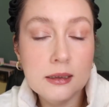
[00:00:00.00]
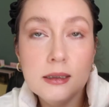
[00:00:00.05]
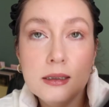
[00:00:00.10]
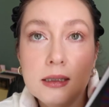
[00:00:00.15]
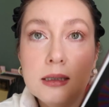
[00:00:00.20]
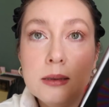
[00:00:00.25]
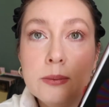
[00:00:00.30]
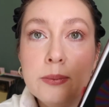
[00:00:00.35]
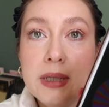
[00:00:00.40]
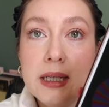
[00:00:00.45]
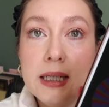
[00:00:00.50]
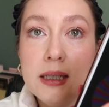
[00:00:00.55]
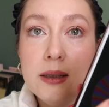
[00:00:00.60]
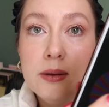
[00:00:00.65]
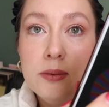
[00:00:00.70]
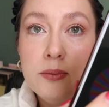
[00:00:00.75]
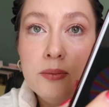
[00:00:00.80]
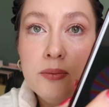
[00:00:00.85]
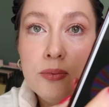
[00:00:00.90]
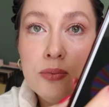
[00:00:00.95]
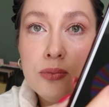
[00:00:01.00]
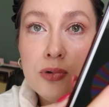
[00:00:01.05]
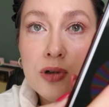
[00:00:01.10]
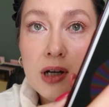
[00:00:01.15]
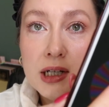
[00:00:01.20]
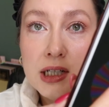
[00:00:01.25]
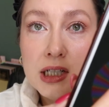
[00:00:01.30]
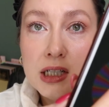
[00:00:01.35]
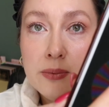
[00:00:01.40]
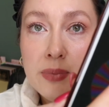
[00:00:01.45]
in my
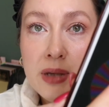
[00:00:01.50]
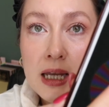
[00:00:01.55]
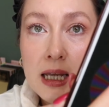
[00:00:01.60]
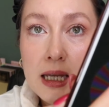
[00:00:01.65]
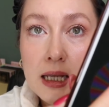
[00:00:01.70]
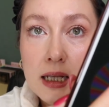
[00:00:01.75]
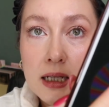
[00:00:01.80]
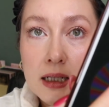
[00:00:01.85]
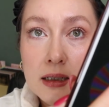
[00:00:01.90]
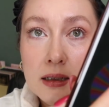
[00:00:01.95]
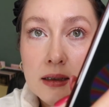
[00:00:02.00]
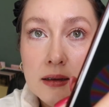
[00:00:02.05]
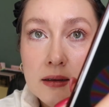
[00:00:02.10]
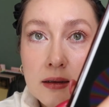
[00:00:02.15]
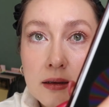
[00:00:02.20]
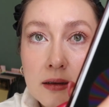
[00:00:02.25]
Project Pan